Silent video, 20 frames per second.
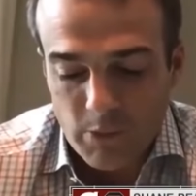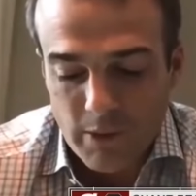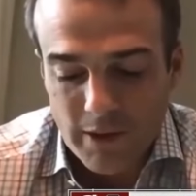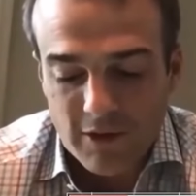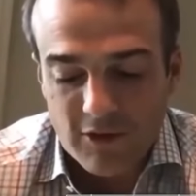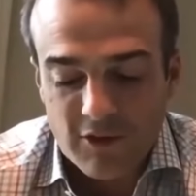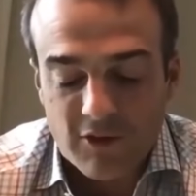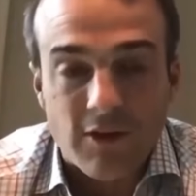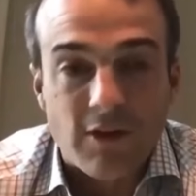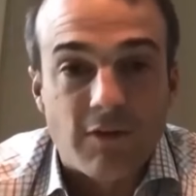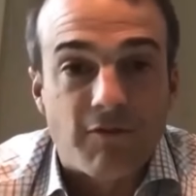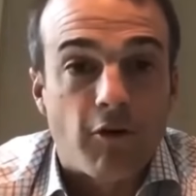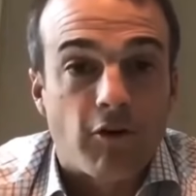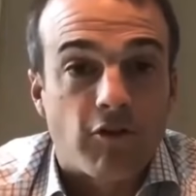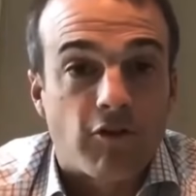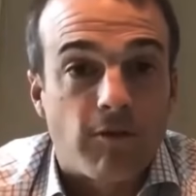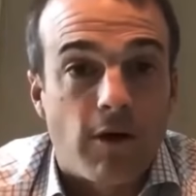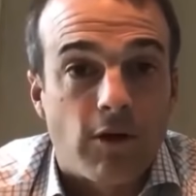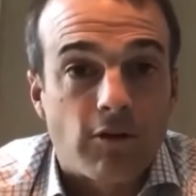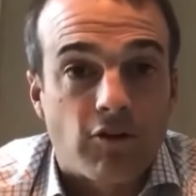Like I said,
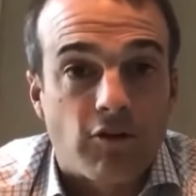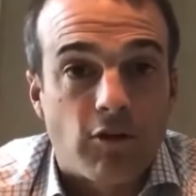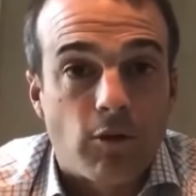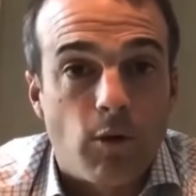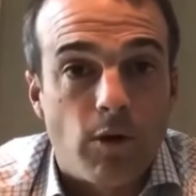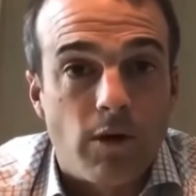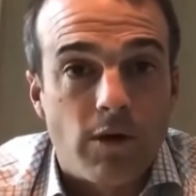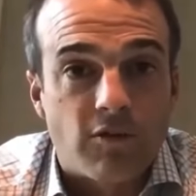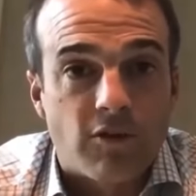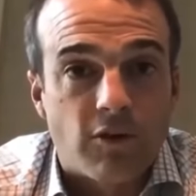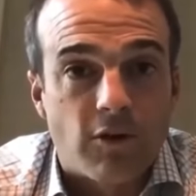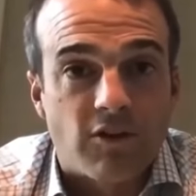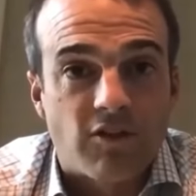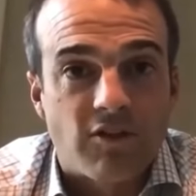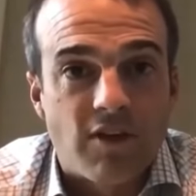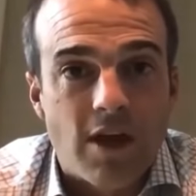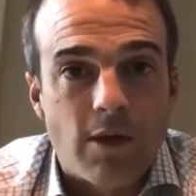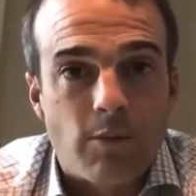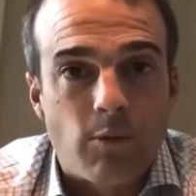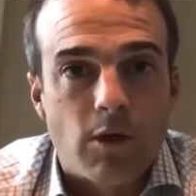first of all, just the ones that are
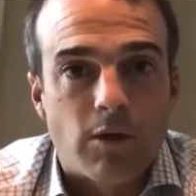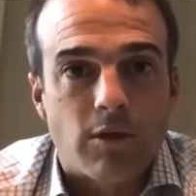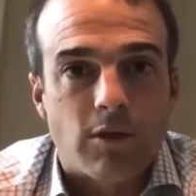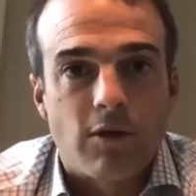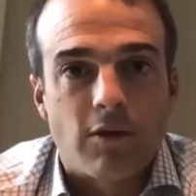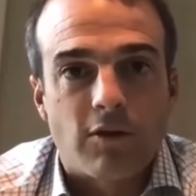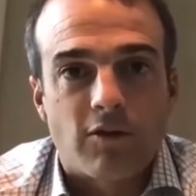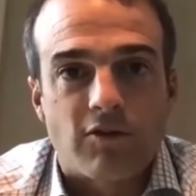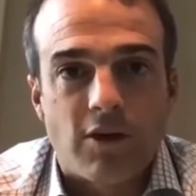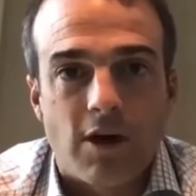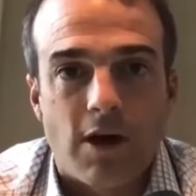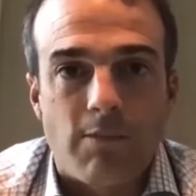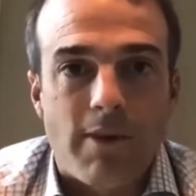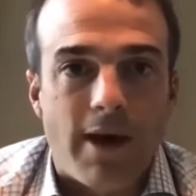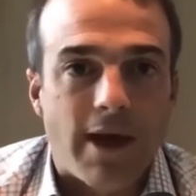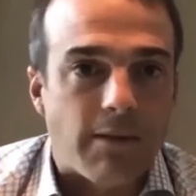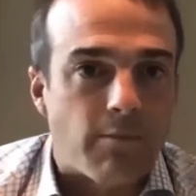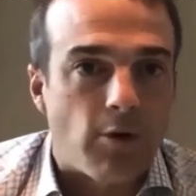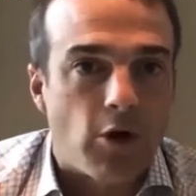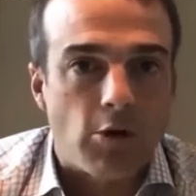staying with us. Uh,
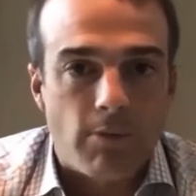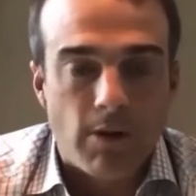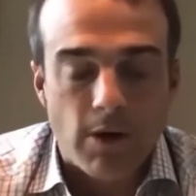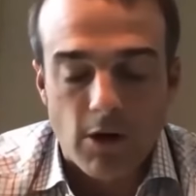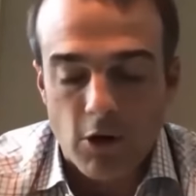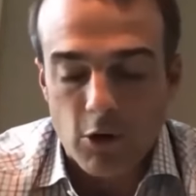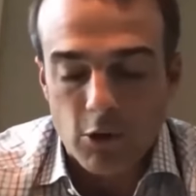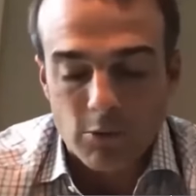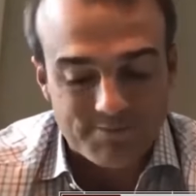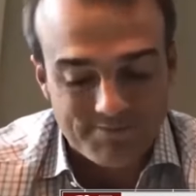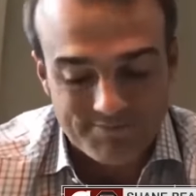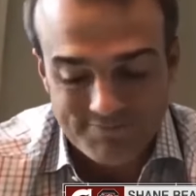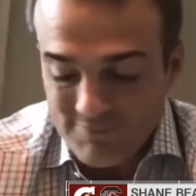Mike Bobo,